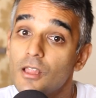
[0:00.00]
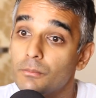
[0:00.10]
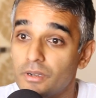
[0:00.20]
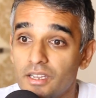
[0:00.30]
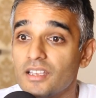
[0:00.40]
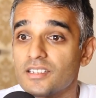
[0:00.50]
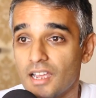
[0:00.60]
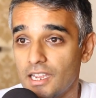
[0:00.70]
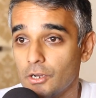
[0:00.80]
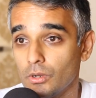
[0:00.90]
But yes,
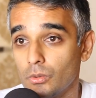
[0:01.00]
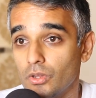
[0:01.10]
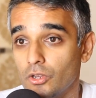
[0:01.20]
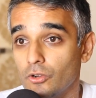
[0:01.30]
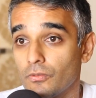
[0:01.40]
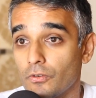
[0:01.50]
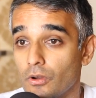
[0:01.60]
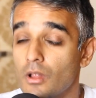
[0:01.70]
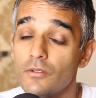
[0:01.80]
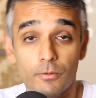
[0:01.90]
I agree with you.
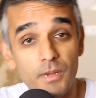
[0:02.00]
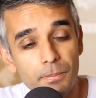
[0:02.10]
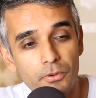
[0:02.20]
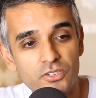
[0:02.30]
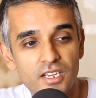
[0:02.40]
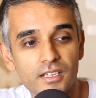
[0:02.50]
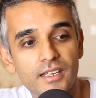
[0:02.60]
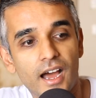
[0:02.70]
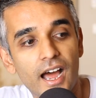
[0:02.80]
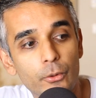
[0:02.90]
For me personally,
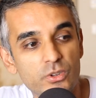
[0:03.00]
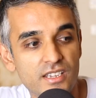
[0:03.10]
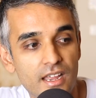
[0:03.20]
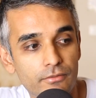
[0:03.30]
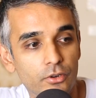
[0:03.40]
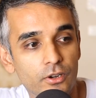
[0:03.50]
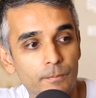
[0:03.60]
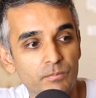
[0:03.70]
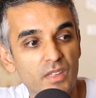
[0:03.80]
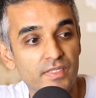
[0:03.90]
I was never
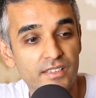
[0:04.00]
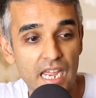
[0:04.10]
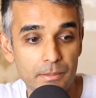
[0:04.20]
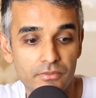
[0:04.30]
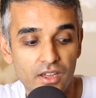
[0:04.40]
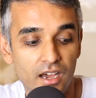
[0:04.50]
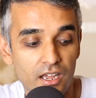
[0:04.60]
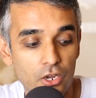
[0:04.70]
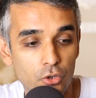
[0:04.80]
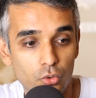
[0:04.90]
the type of
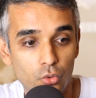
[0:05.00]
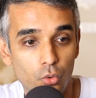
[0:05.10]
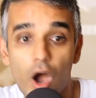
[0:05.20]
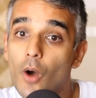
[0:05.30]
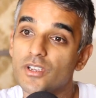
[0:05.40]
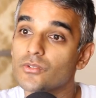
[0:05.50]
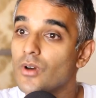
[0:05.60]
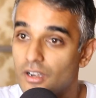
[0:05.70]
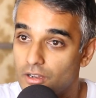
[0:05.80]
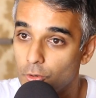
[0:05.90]
guy who always
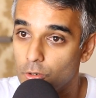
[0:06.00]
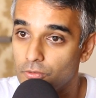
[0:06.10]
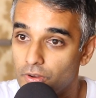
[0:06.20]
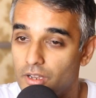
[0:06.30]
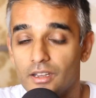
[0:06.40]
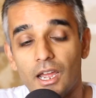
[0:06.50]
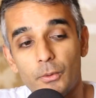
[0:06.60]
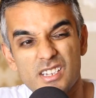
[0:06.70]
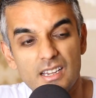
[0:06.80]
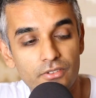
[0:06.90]
wanted a girlfriend. I
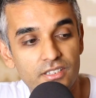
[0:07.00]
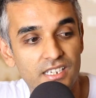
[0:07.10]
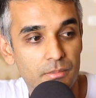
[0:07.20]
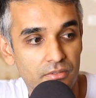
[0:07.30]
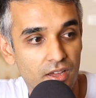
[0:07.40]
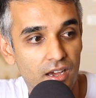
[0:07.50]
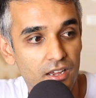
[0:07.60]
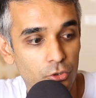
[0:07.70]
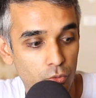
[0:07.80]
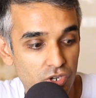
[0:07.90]
was never the type of
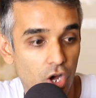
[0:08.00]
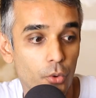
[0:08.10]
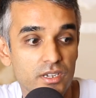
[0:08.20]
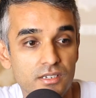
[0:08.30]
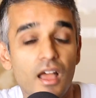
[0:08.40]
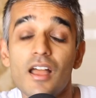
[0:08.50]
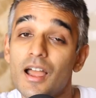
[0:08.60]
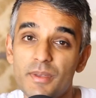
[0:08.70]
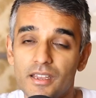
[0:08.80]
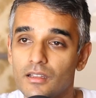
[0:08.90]
guy who was always,
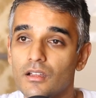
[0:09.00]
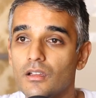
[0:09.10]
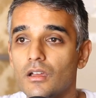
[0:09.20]
I mean,